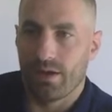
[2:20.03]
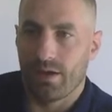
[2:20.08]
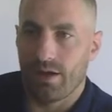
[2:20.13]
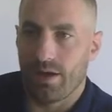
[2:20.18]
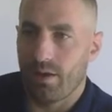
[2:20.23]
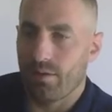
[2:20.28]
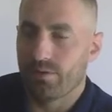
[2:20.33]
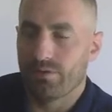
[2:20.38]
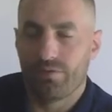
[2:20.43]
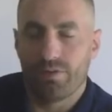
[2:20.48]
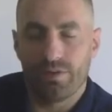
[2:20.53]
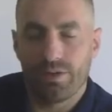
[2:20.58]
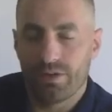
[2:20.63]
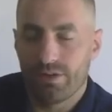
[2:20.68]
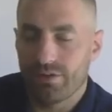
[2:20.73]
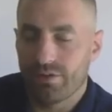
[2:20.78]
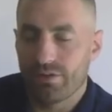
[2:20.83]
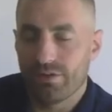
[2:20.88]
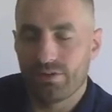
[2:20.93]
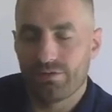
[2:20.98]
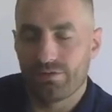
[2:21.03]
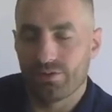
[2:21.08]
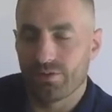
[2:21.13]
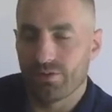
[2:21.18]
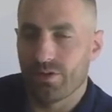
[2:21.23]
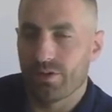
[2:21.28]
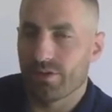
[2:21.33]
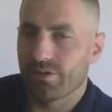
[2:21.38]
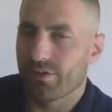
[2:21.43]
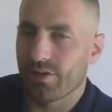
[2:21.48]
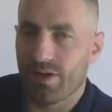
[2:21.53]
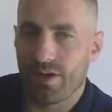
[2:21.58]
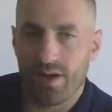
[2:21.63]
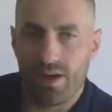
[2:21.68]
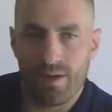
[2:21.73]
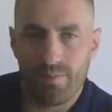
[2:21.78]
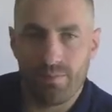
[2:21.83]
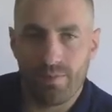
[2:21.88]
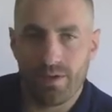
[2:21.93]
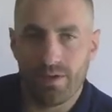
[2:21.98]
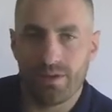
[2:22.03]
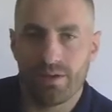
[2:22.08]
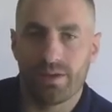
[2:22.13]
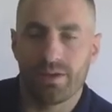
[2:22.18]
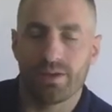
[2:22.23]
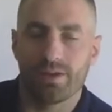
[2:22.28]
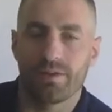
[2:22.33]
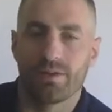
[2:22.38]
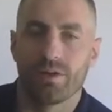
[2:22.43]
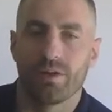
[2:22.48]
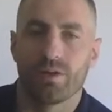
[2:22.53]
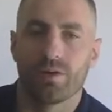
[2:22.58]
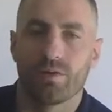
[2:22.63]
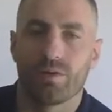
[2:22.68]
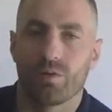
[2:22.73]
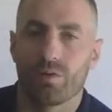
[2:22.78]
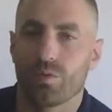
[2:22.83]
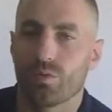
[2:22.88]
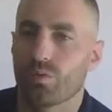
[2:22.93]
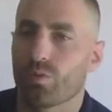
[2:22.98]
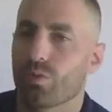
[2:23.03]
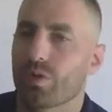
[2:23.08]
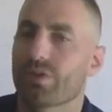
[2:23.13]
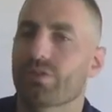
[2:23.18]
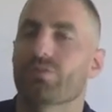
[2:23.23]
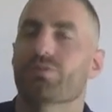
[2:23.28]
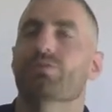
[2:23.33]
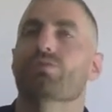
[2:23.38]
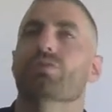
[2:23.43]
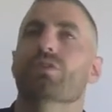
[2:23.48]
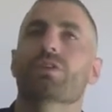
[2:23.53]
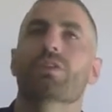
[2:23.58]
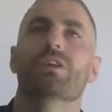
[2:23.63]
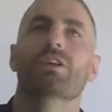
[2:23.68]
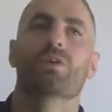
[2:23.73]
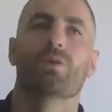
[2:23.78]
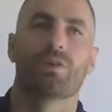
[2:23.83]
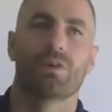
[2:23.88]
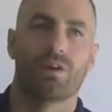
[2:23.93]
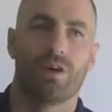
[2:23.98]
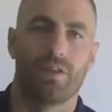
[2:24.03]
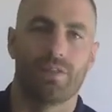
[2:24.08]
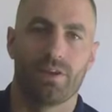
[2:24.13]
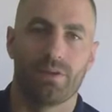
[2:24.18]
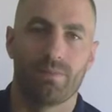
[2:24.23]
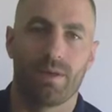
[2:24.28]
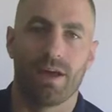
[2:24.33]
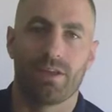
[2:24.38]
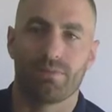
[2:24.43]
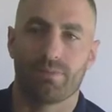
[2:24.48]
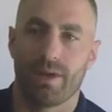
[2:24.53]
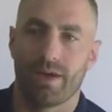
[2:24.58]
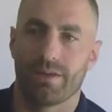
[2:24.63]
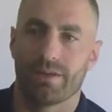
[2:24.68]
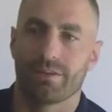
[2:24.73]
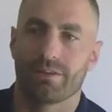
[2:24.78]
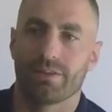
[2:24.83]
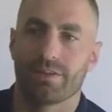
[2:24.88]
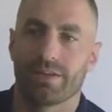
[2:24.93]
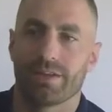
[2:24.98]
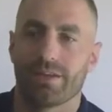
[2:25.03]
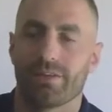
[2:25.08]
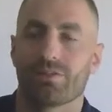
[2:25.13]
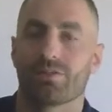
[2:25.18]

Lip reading: I was very curious for a long time, what's really going on there mathematically.